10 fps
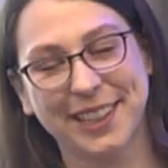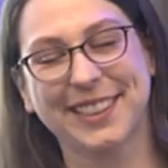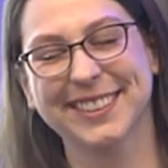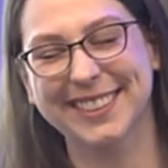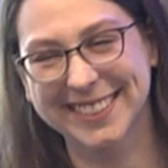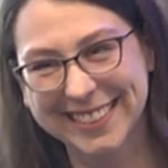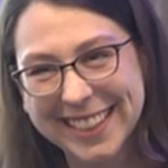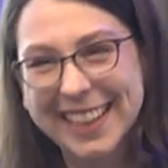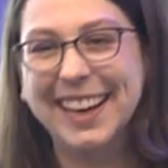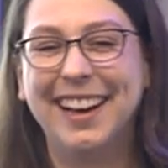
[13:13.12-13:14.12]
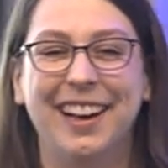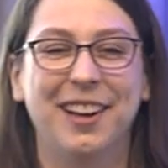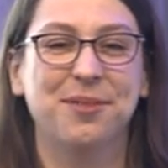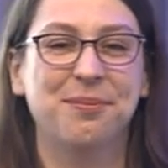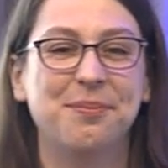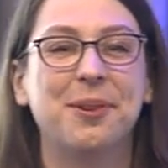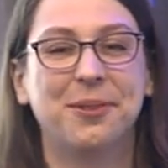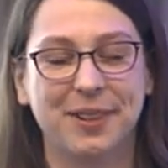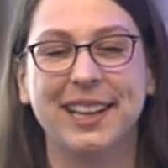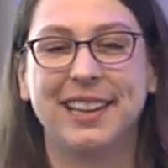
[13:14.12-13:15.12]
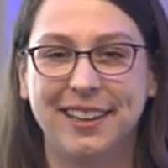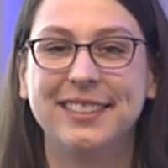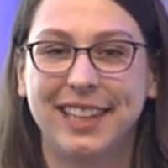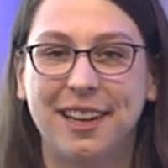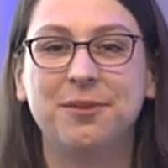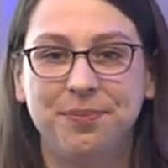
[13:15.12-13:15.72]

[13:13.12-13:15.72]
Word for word: years, um, but we'll get there, yeah.